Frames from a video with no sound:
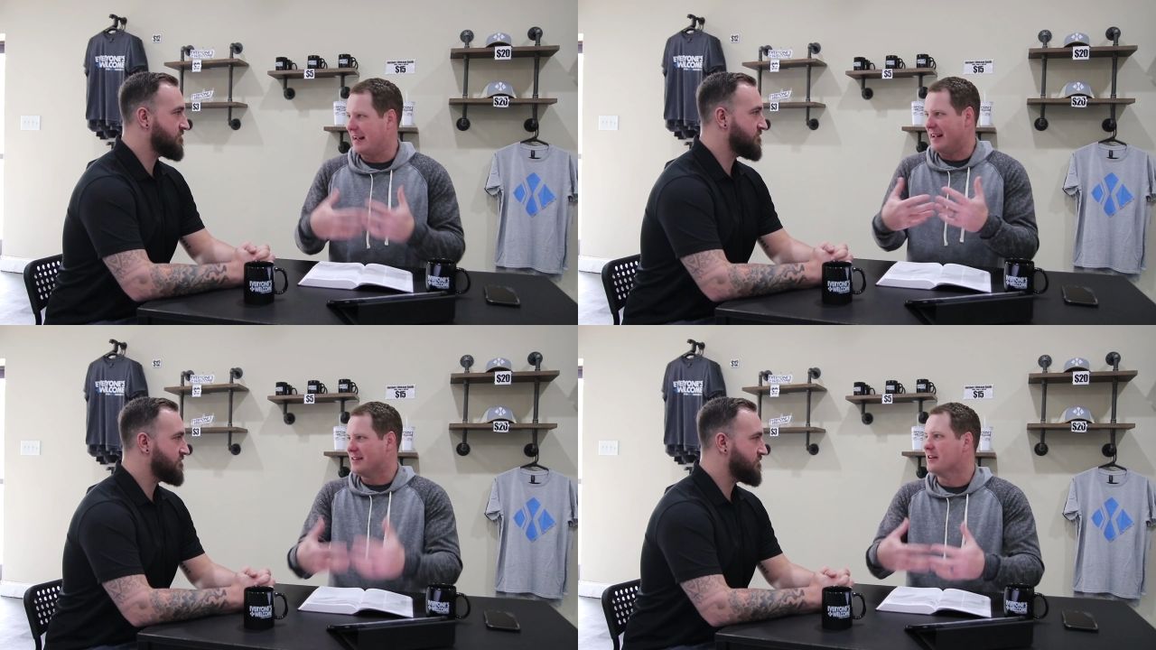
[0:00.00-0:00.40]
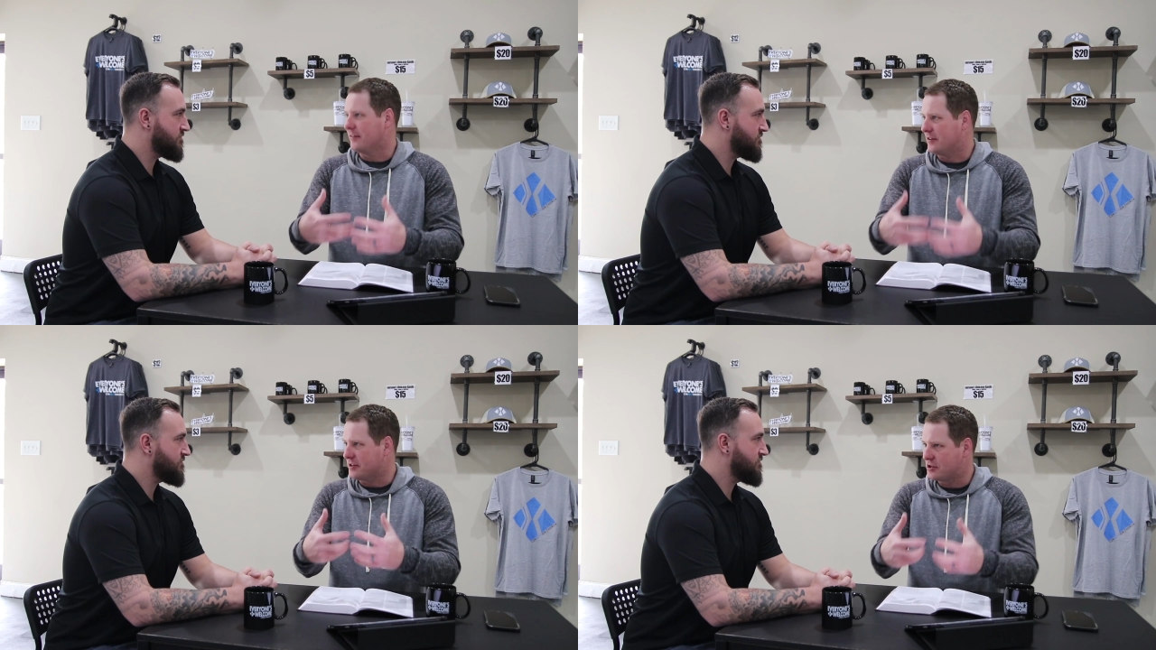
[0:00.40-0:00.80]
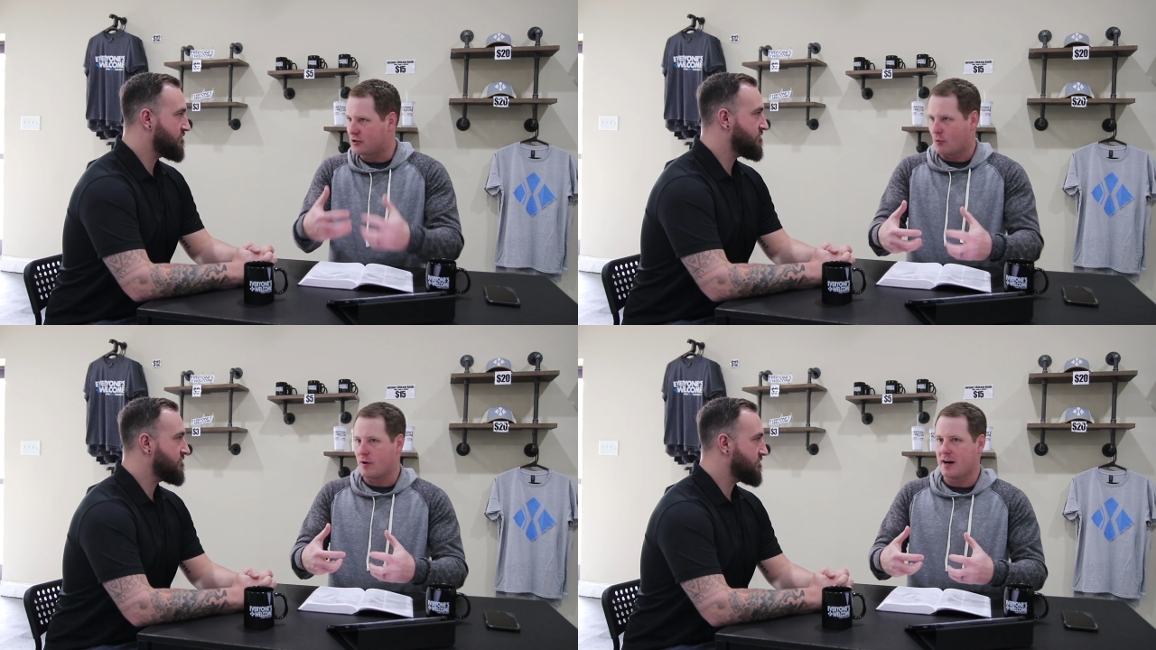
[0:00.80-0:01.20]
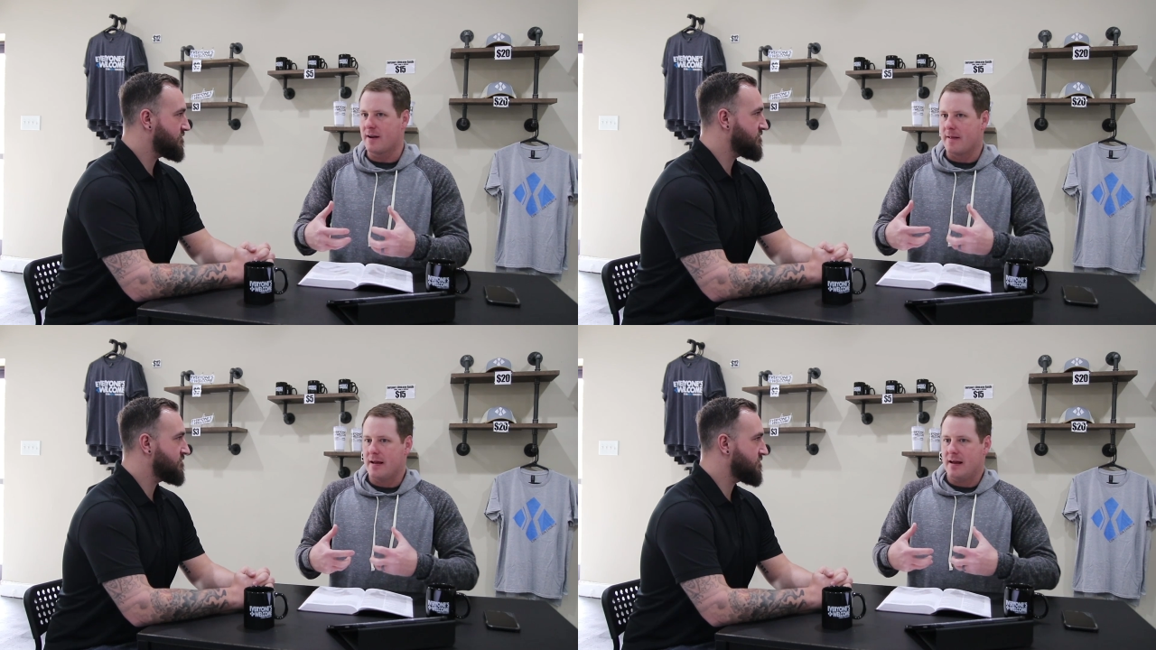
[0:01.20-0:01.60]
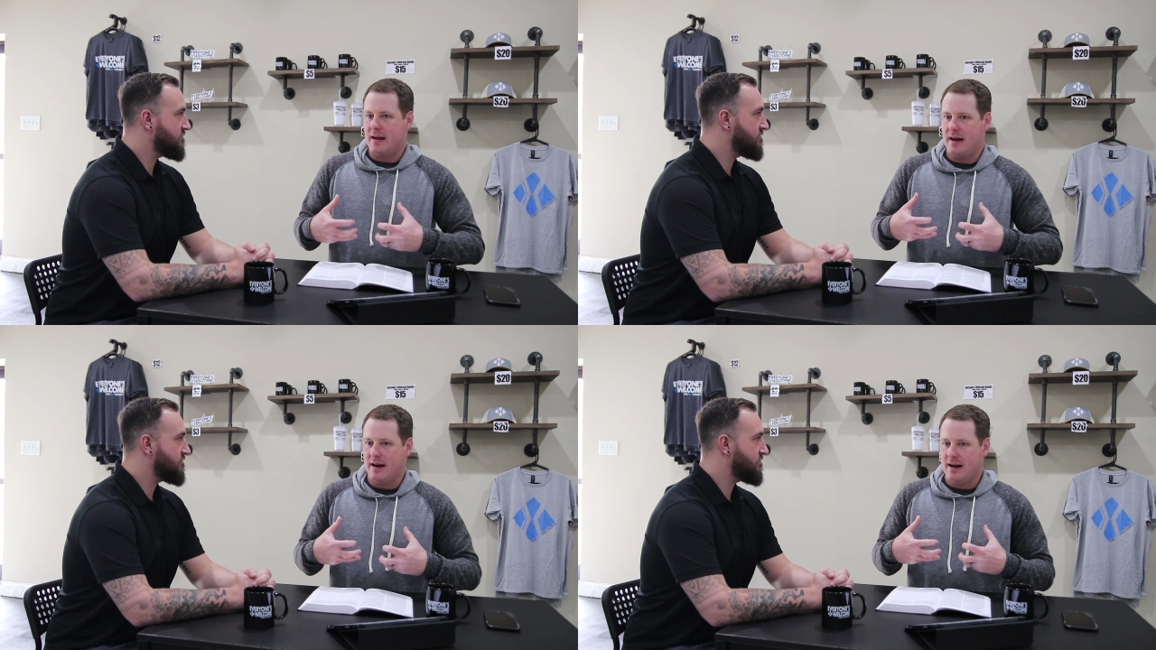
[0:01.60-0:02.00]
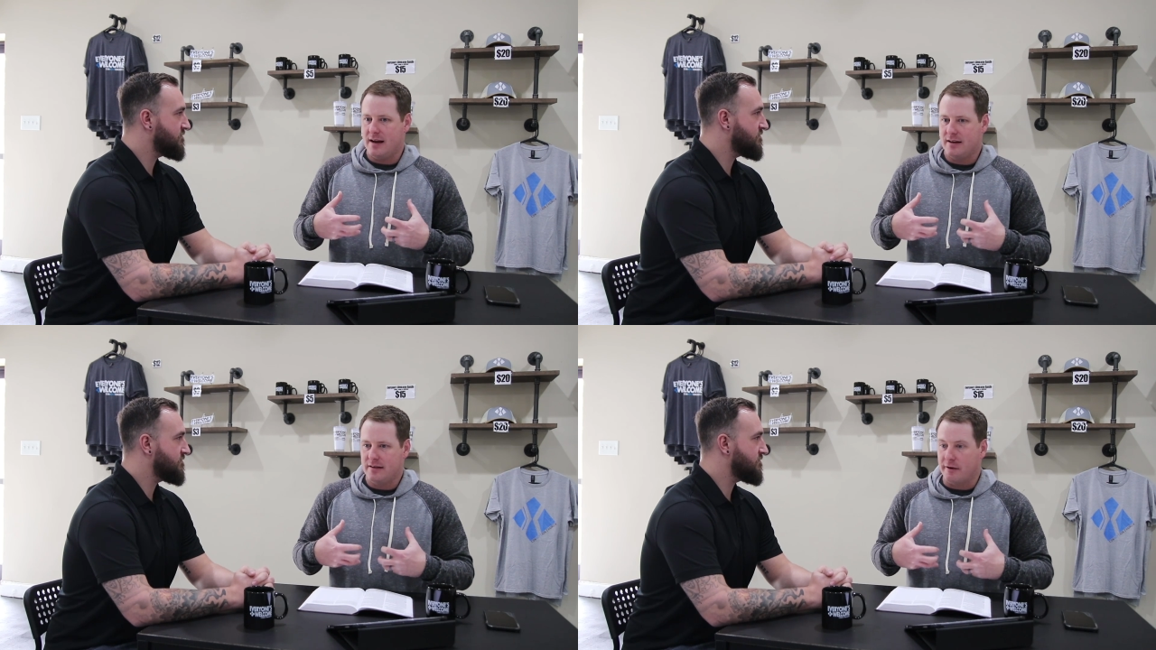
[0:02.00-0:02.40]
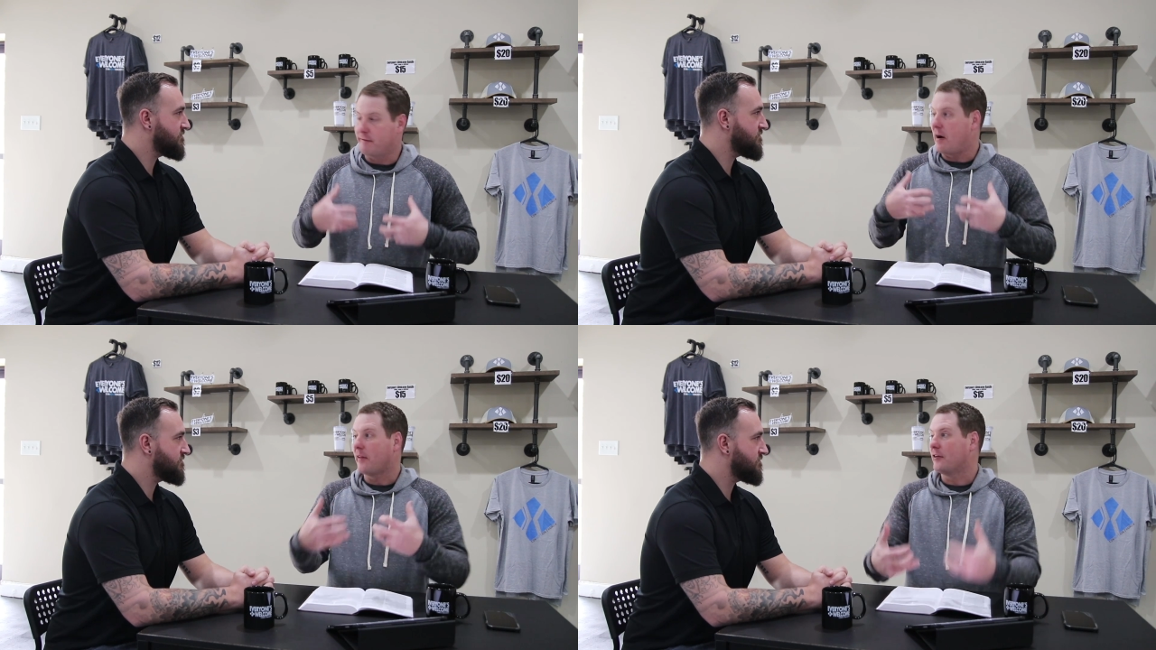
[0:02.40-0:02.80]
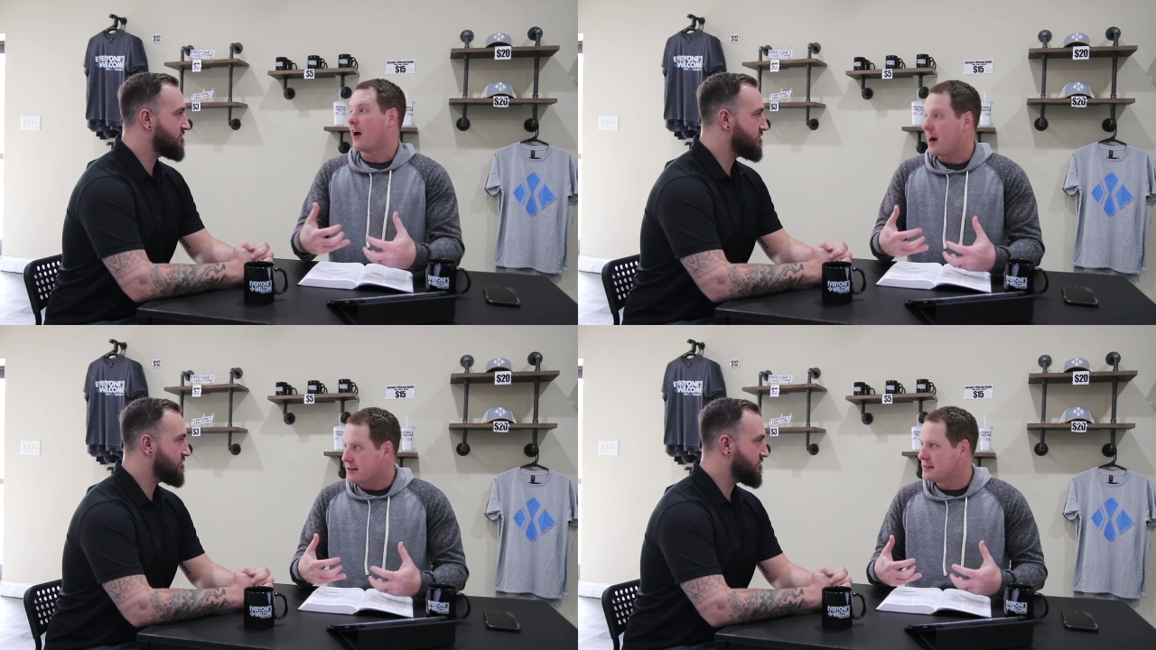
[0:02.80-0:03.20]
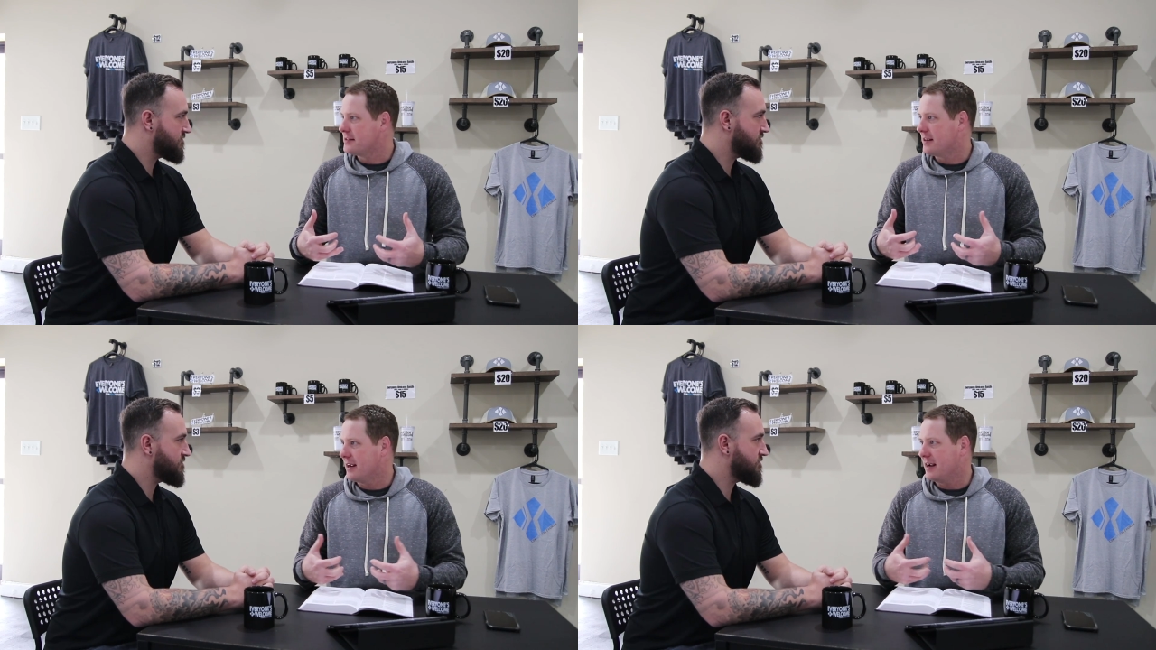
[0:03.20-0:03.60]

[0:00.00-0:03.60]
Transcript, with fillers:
Speaker 1: the end of this story, and their father dies,